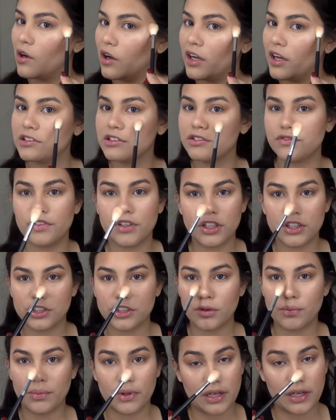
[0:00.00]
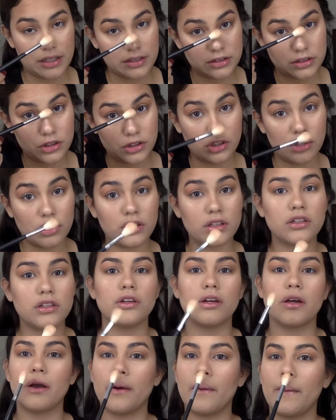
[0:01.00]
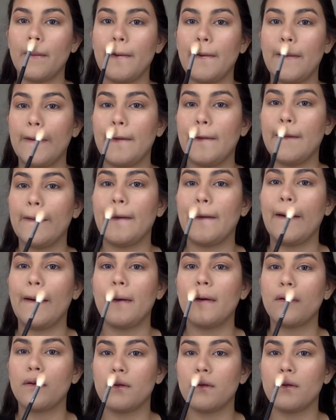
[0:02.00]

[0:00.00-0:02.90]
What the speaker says: and to finish up a nice look, you can go ahead and do that.